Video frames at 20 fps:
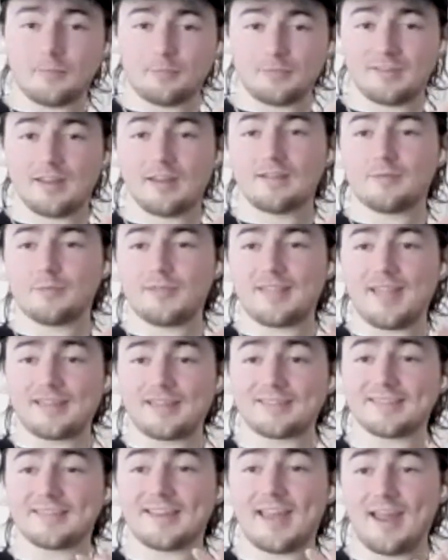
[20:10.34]
sense, well, but that's
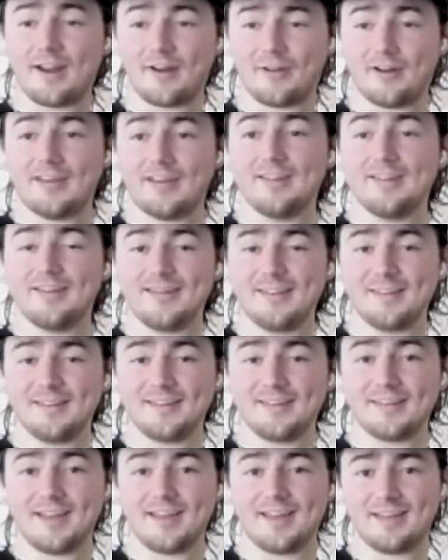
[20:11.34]
scary.
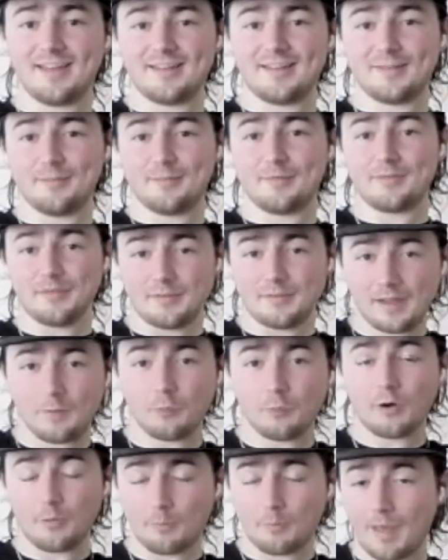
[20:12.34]
Yeah they
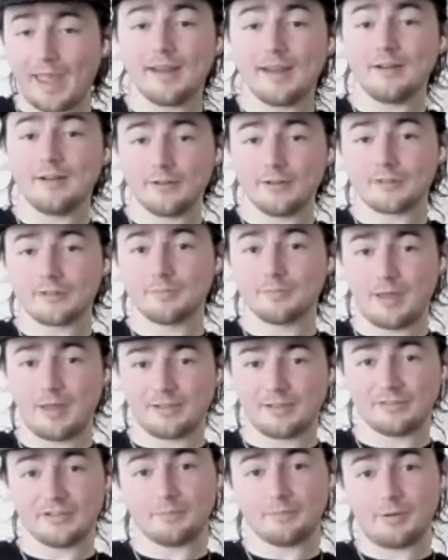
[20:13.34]
want a painless
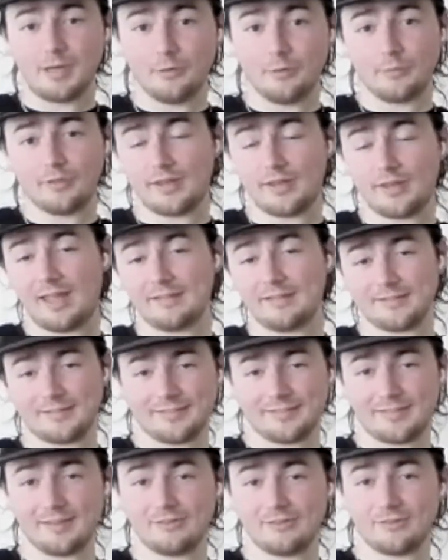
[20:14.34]
magic pill that has
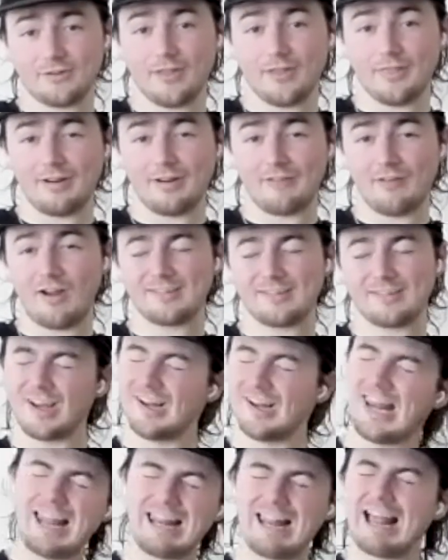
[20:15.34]
they shut their eyes, go
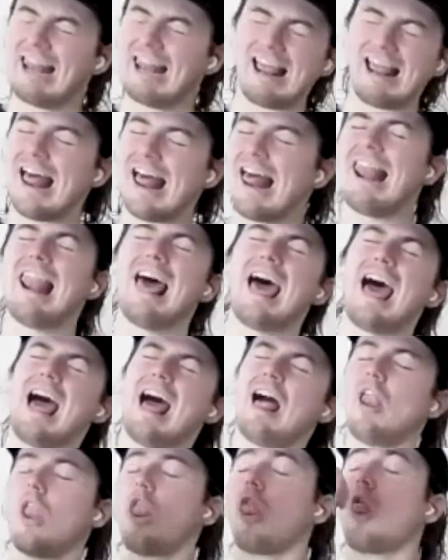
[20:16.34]
la la la la
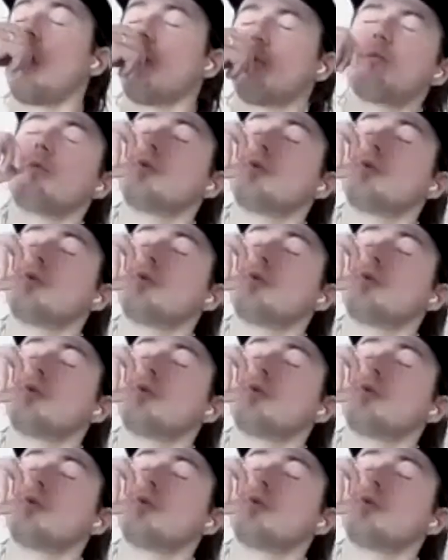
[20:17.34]
la, glug